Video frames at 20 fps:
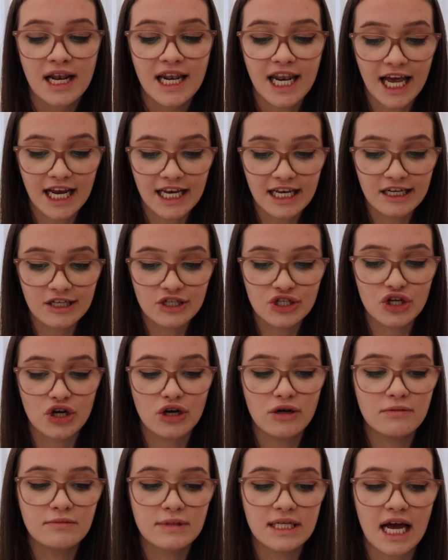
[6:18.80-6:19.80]
Lightning
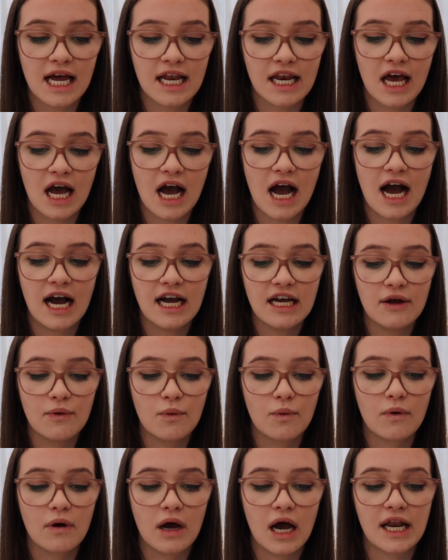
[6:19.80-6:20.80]
storms and
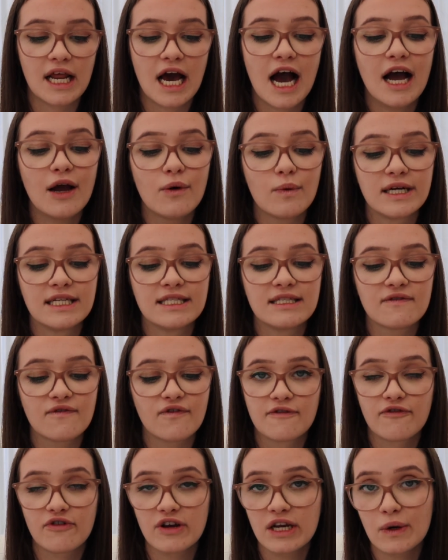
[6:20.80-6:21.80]
high winds
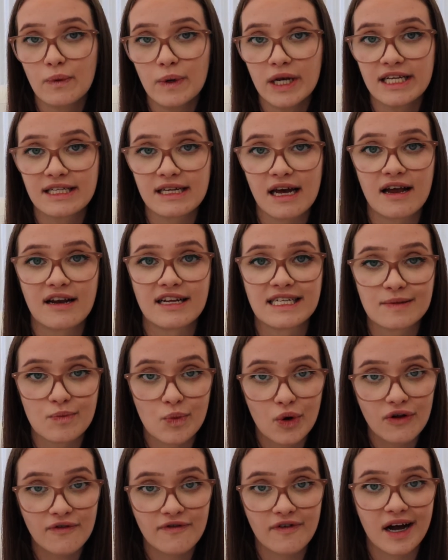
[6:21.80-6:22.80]
frequently turn a
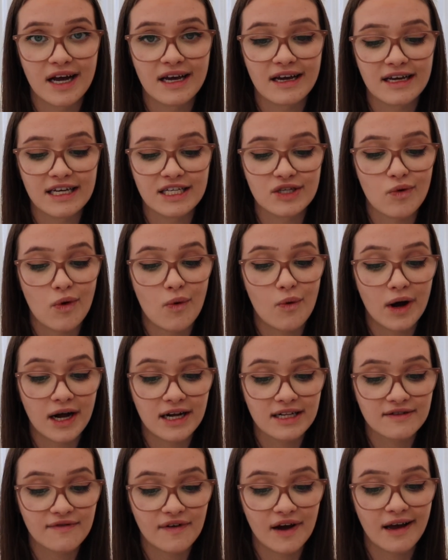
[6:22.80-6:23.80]
small fire into a
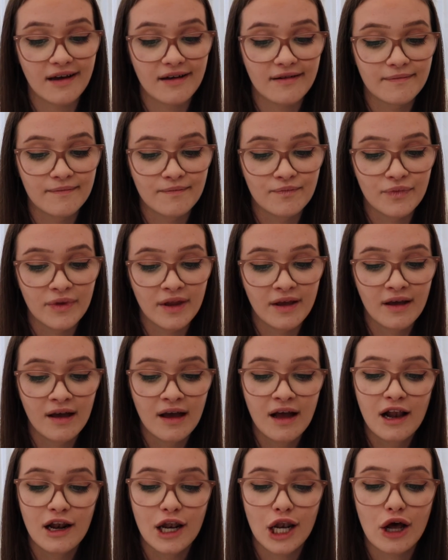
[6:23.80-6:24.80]
wildfire.
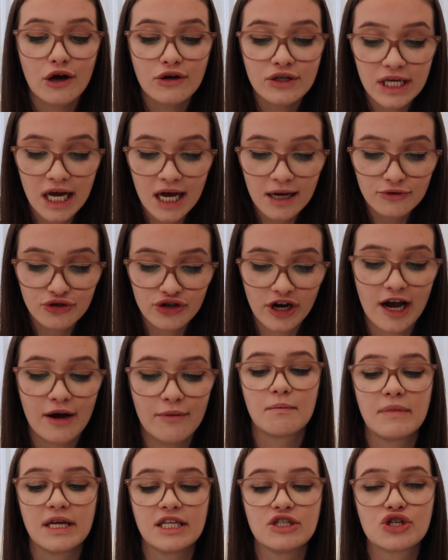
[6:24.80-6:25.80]
Long-term
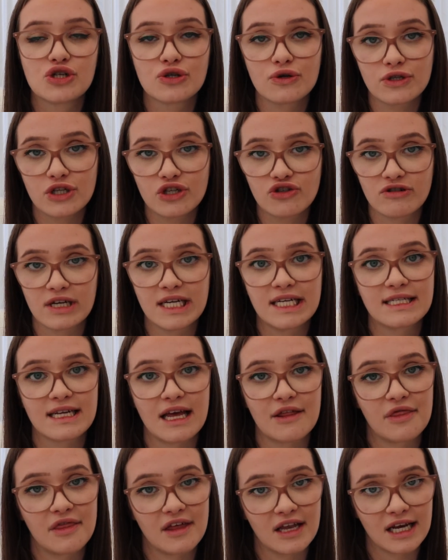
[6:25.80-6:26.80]
drought means shorter trees
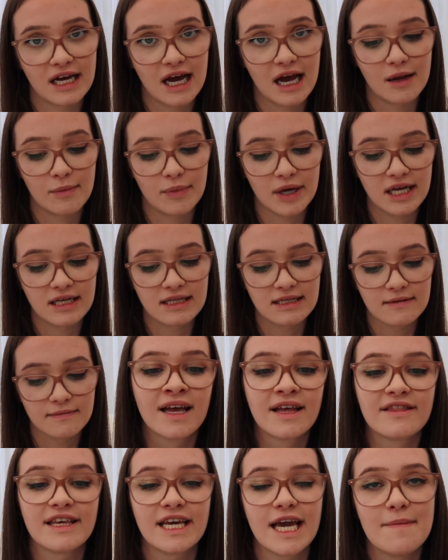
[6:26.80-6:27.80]
and thinner canopies.
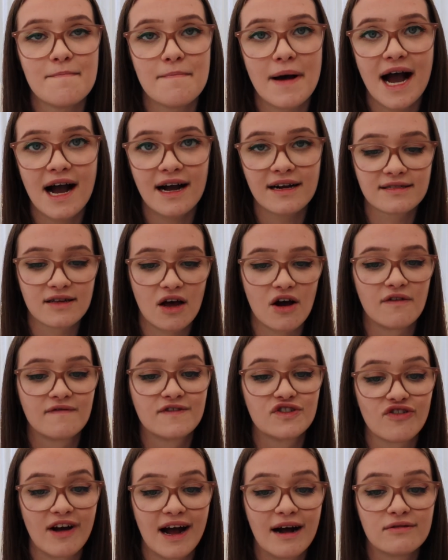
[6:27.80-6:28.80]
The impact of
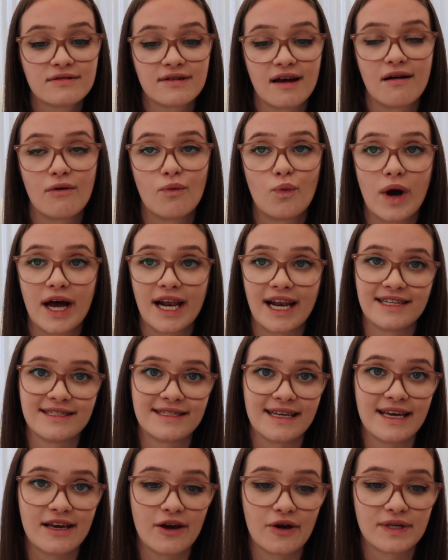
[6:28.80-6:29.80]
drought on
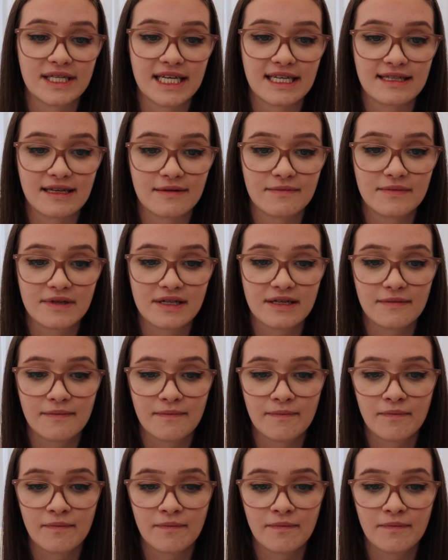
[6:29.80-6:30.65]
wetland ecosystems.